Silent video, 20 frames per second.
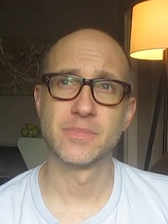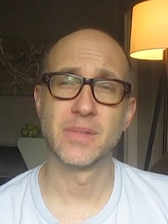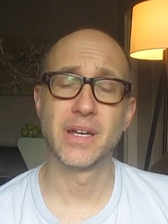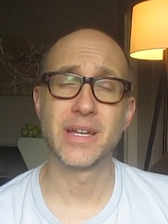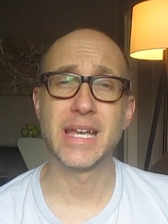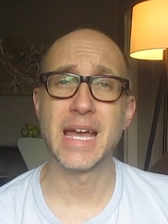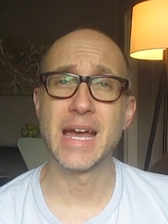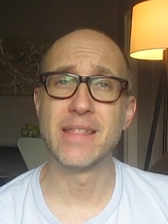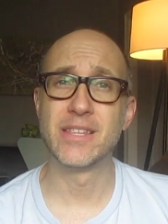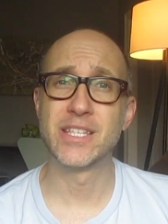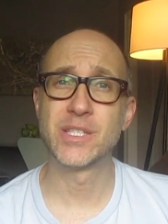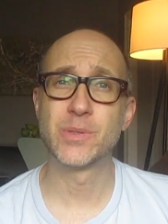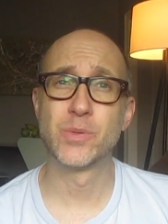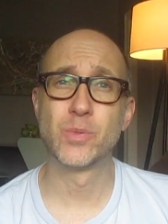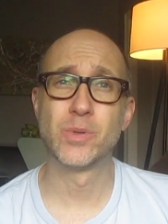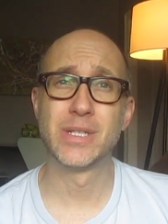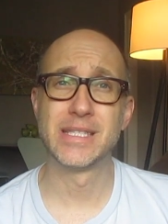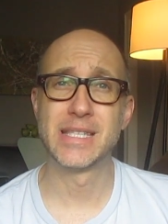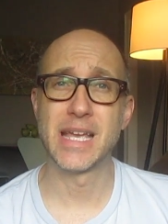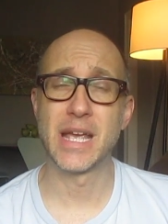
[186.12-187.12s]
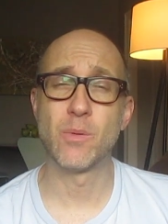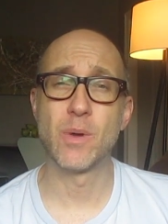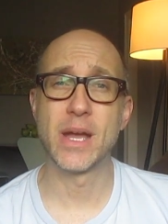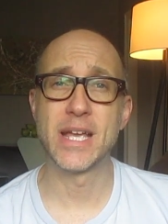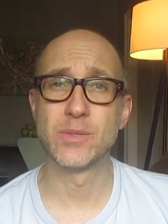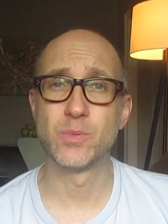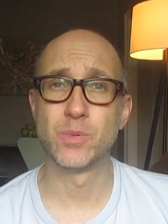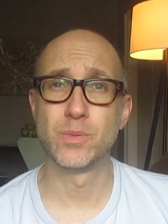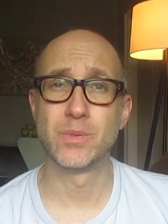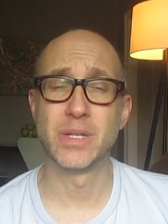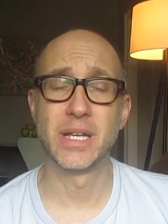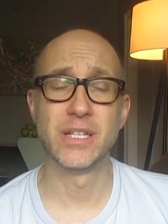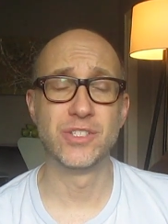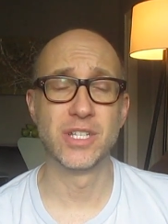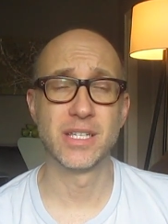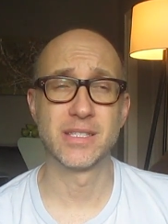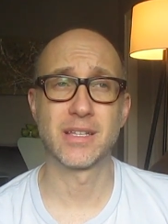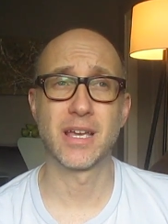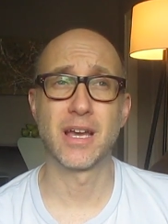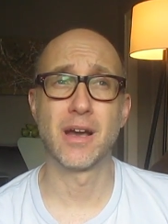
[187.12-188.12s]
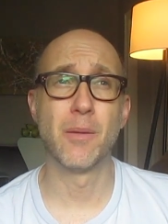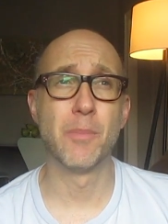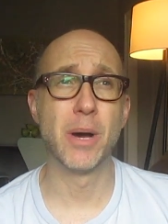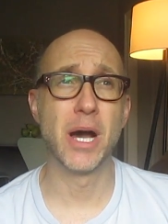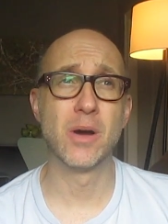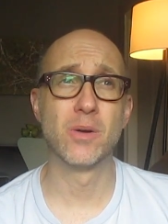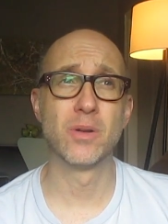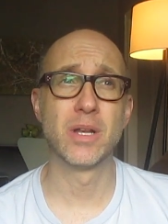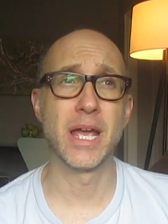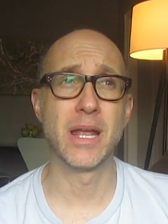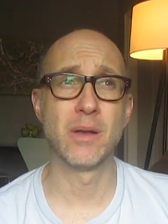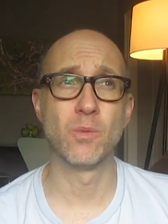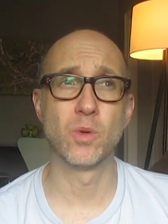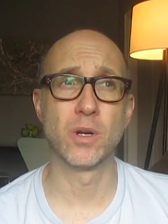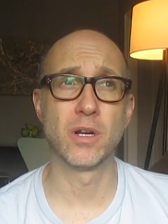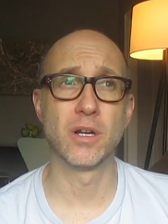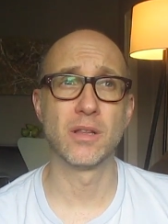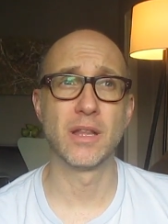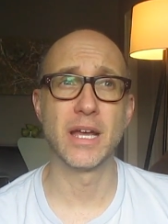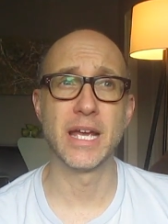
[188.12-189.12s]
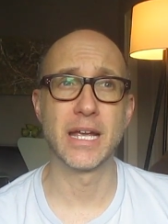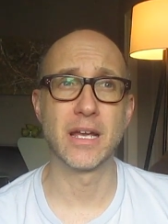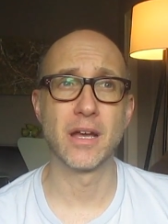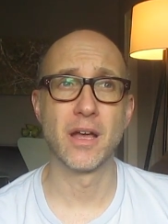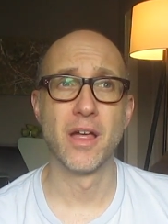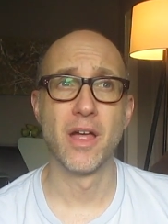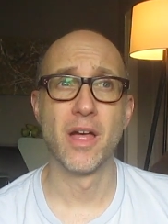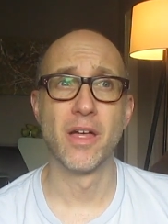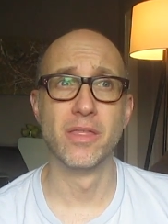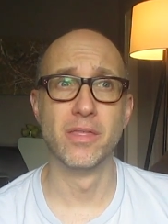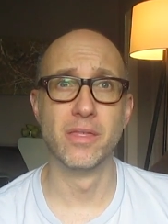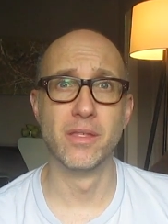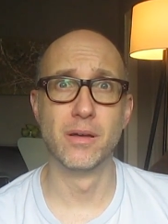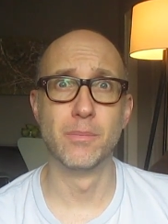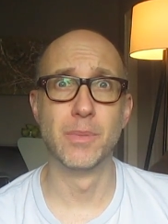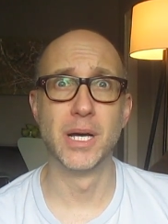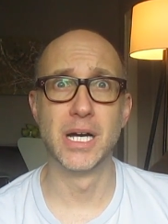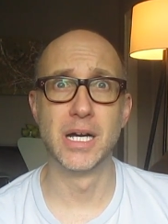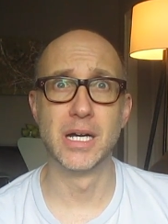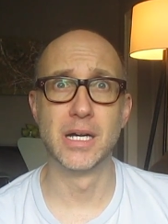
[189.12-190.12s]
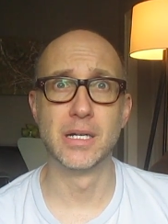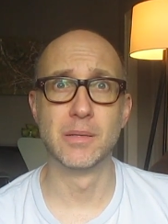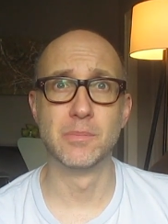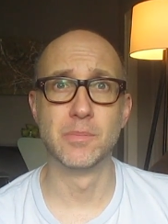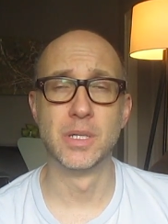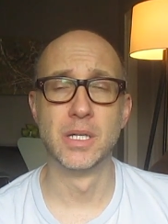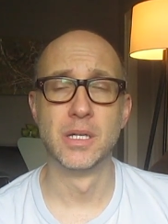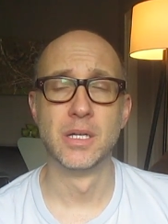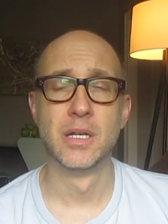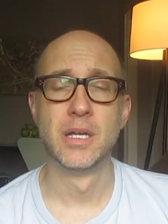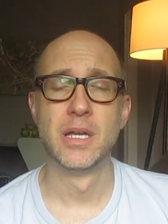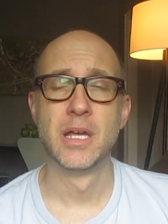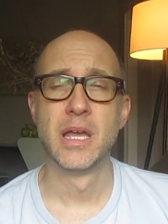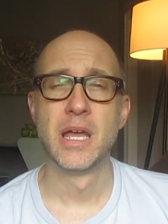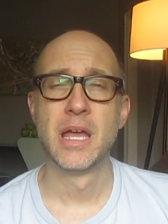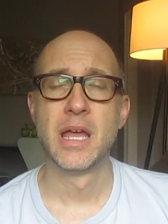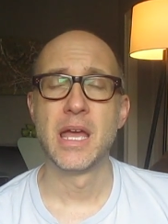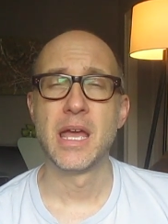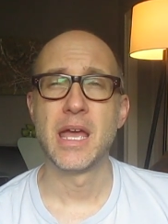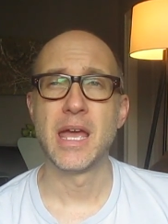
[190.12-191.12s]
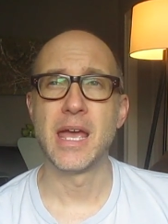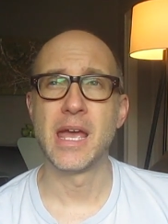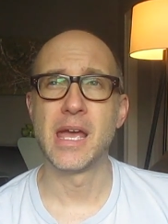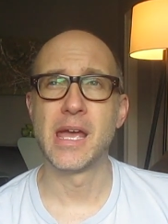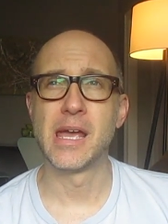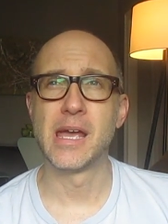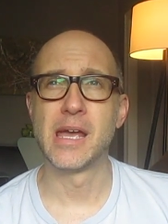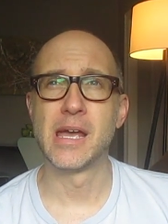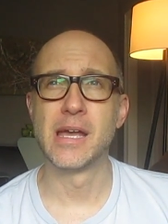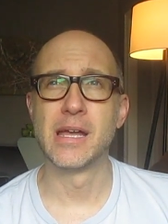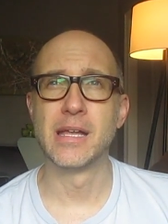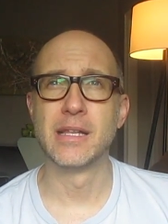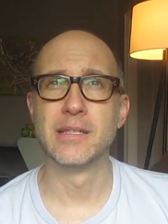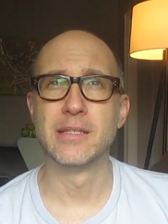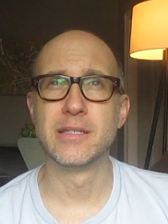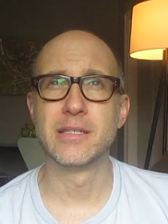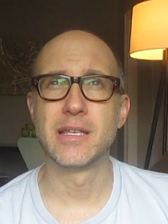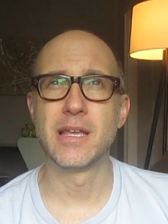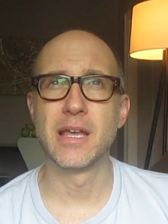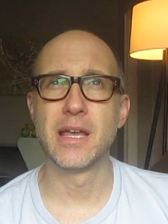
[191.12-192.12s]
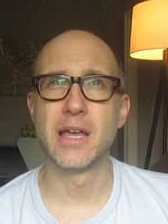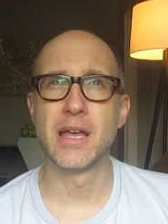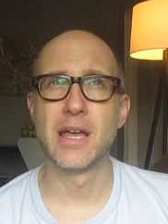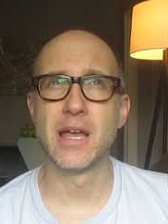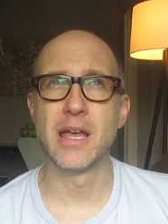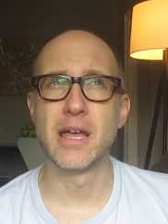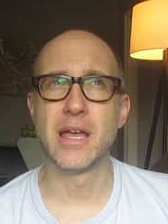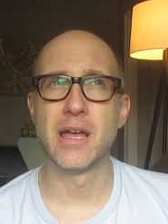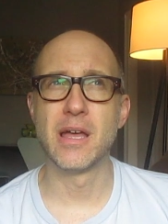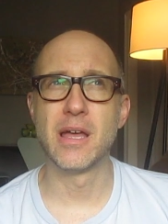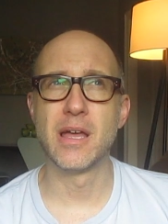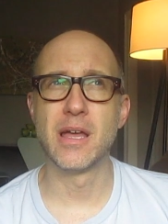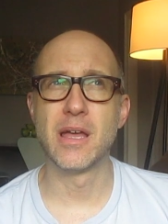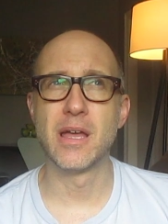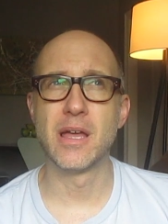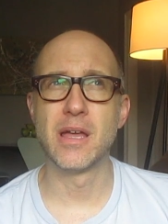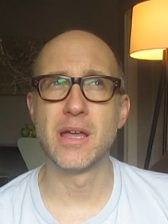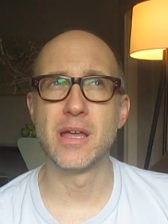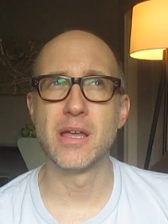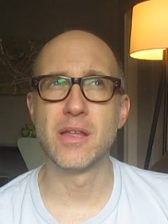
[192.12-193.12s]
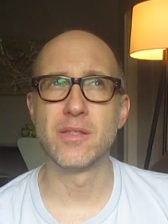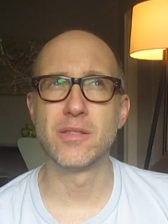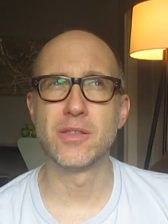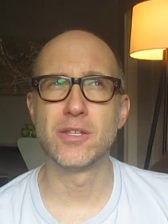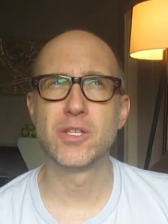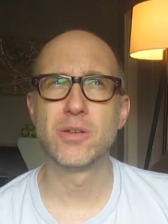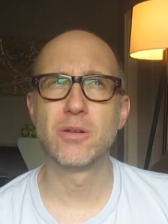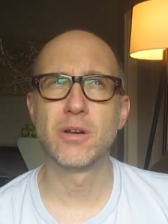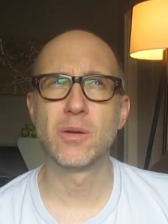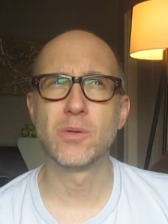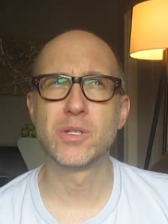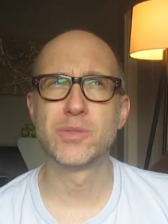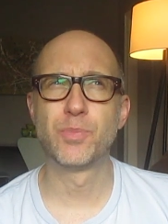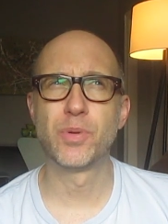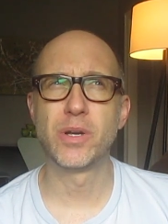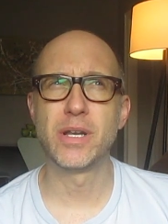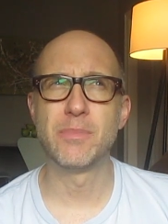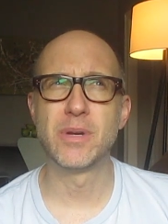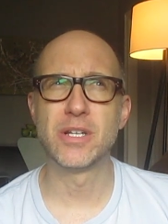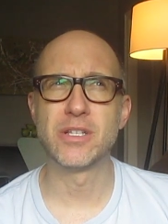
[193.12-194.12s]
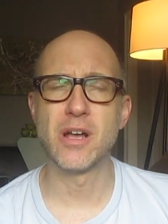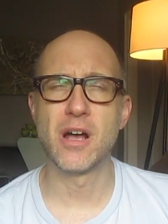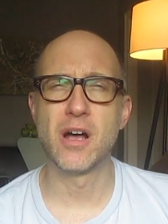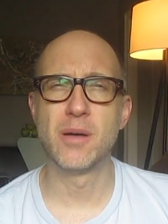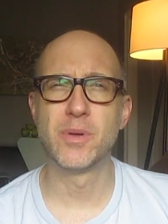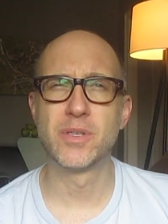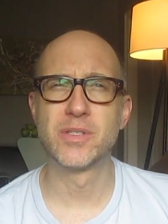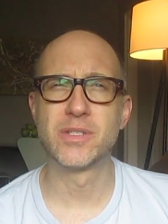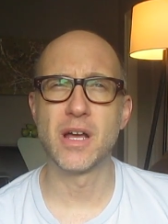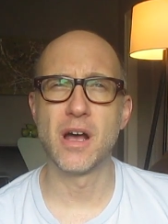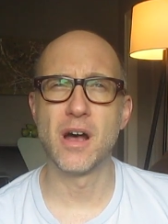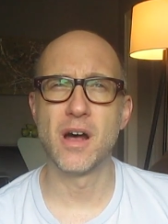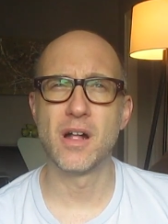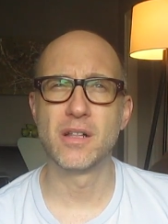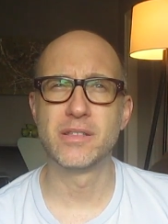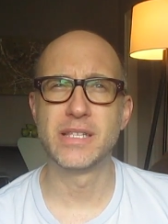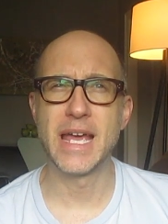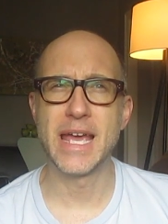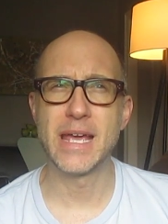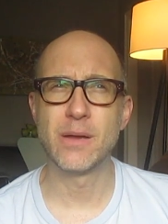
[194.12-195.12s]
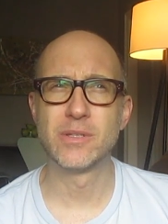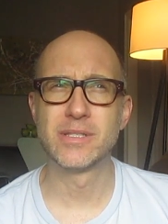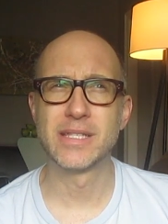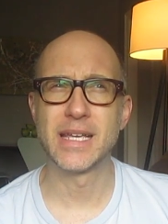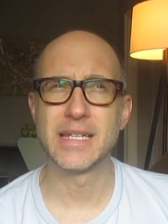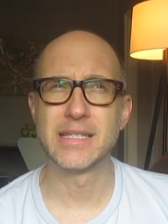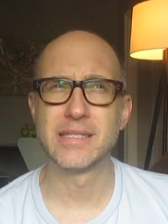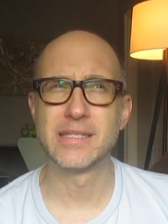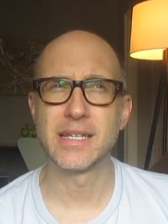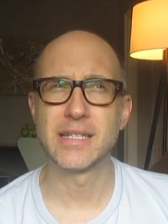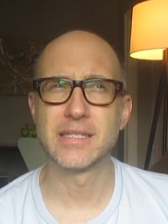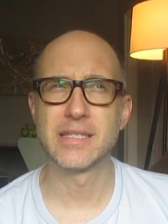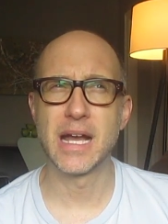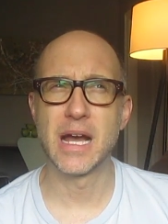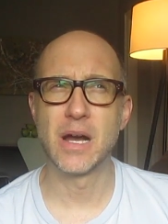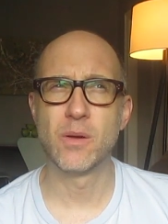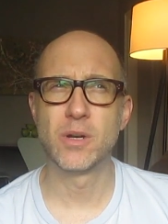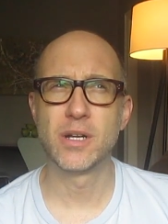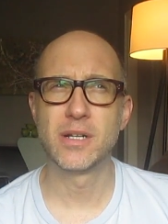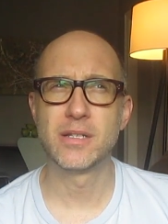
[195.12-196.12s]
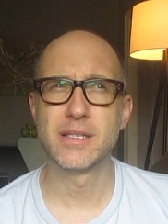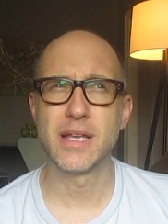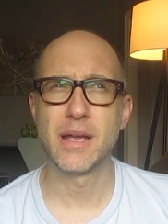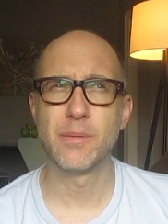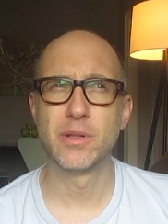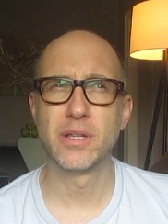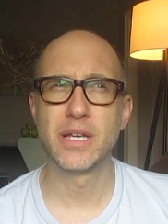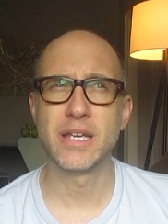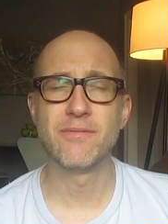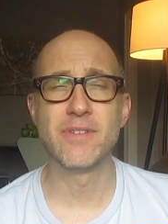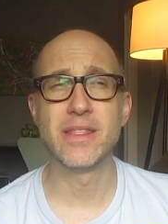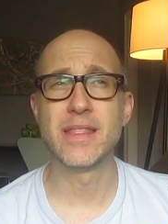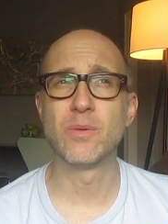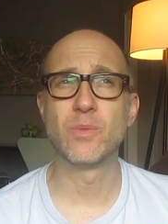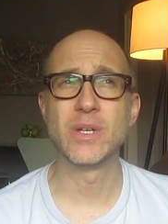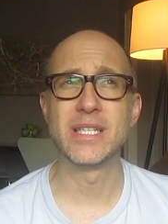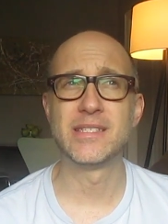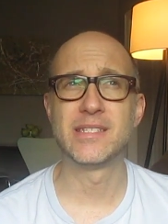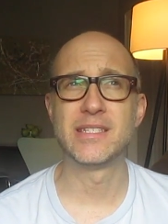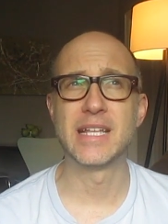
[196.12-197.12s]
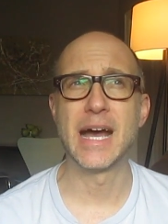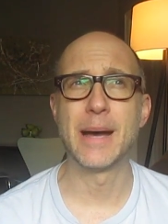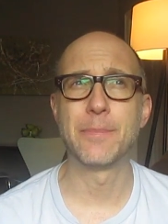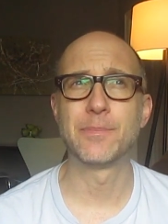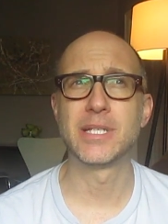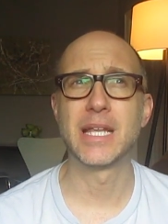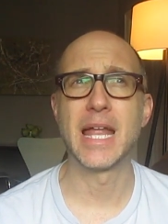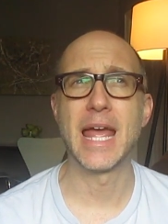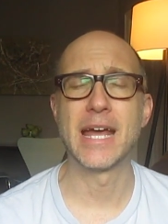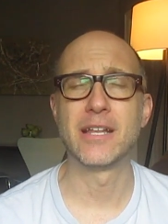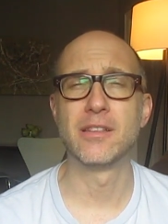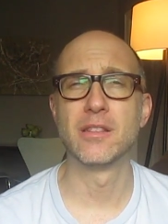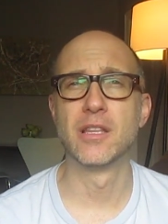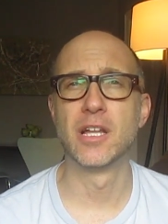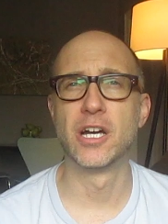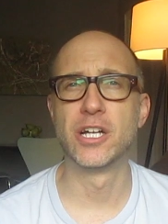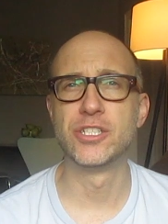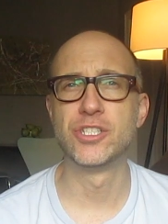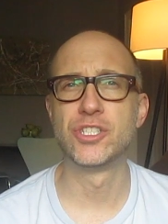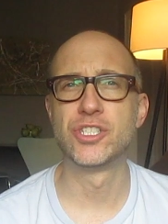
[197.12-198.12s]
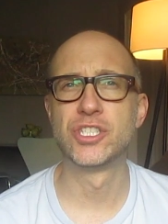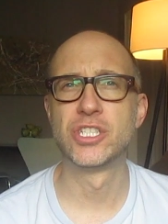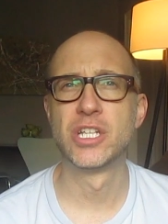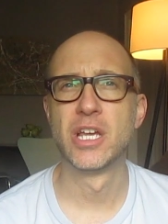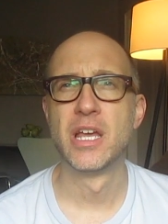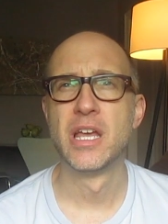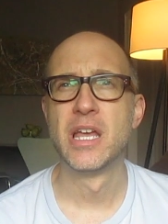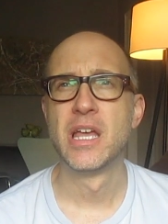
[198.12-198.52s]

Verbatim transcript: Again, this was when Segways had just come out and were like the bomb. And the tour was pretty much almost all day. It was like six hours, I believe, and then we stopped and had lunch